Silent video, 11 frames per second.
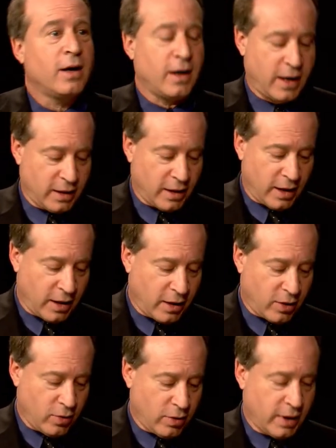I, I, like
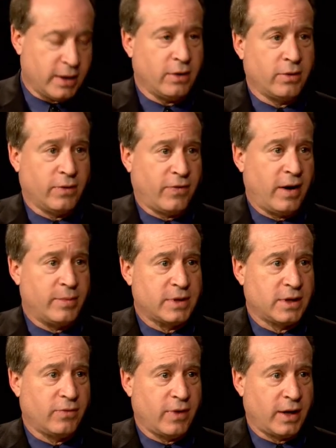the whole idea of the
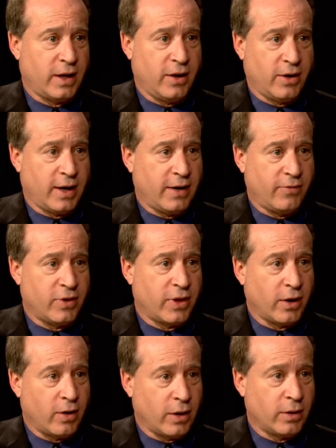pharmacy right there. You got
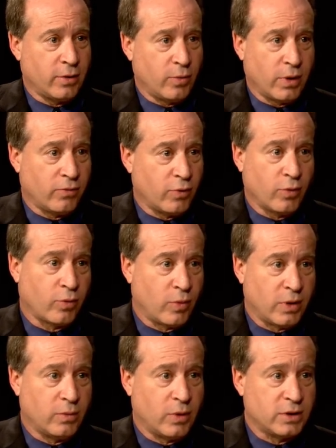everything all under one roof,
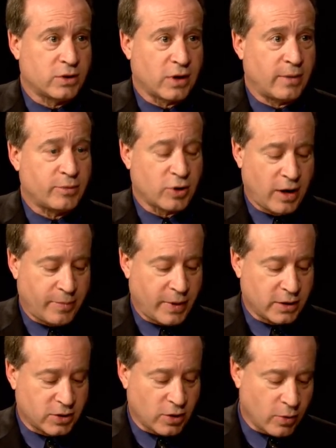one, one, stop shopping.
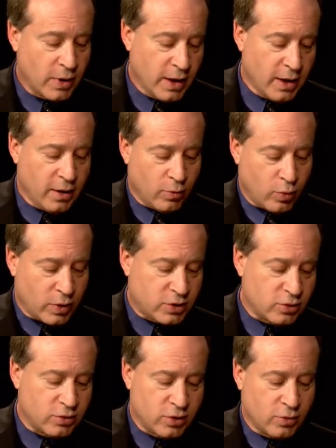So, what
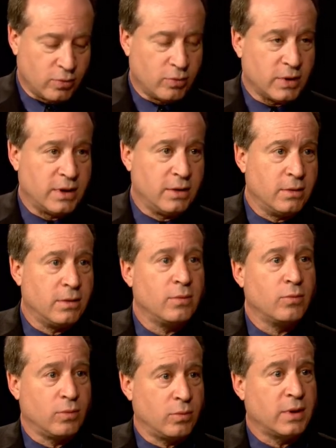you do with
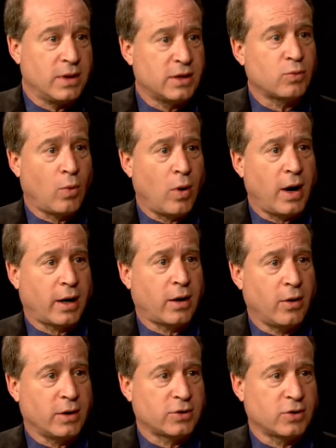with this walk
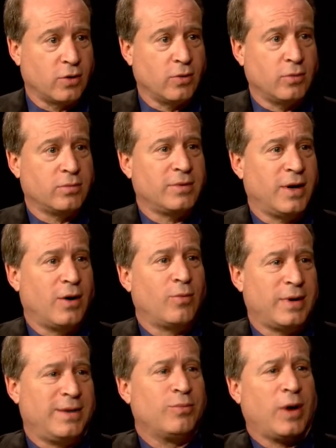also, you know,
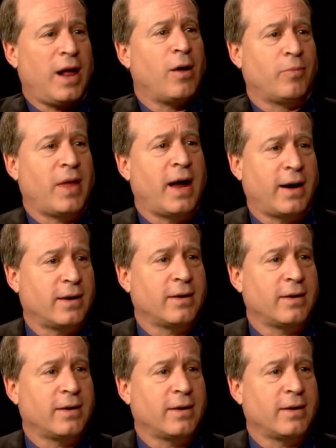would, would help that.